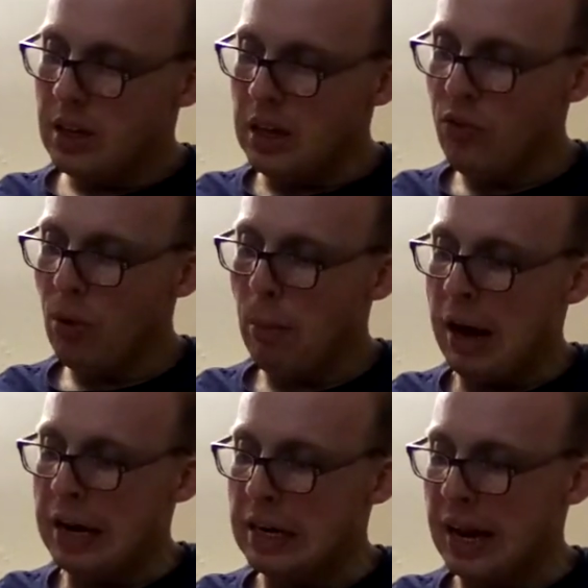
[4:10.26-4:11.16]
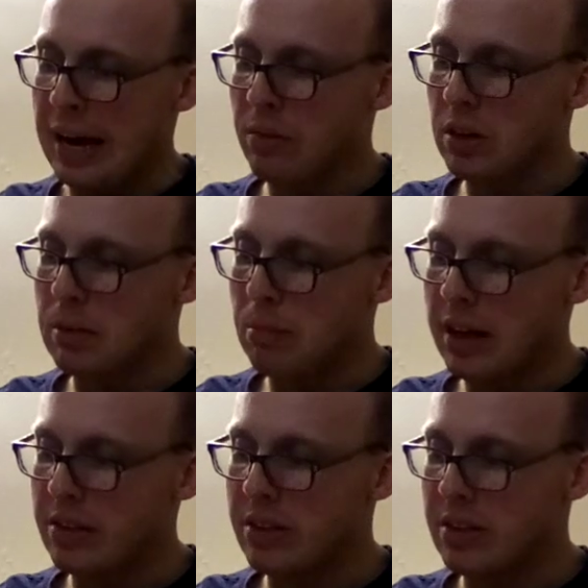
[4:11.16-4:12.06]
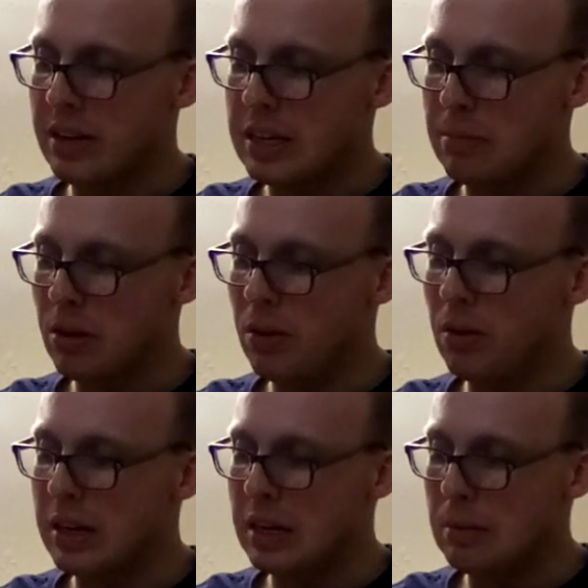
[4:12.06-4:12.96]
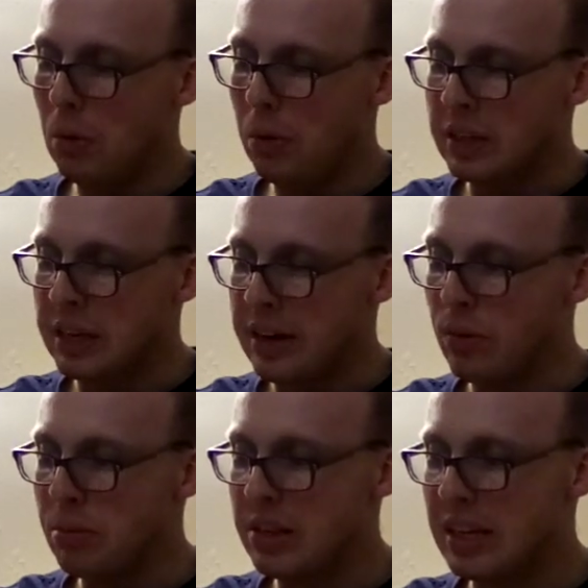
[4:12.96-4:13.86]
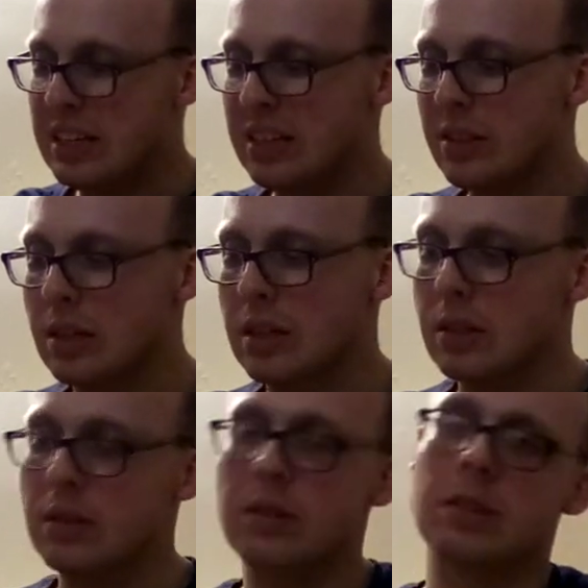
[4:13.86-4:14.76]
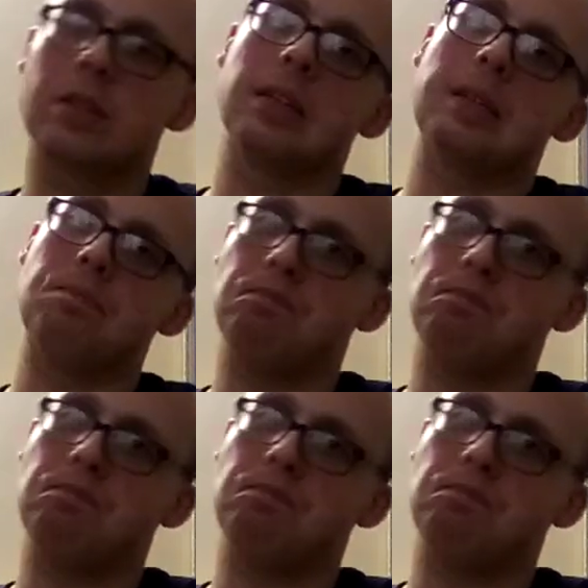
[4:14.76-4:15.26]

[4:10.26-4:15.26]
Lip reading: If a man loudly blesses his neighbour early in the morning, it will be taken as a curse.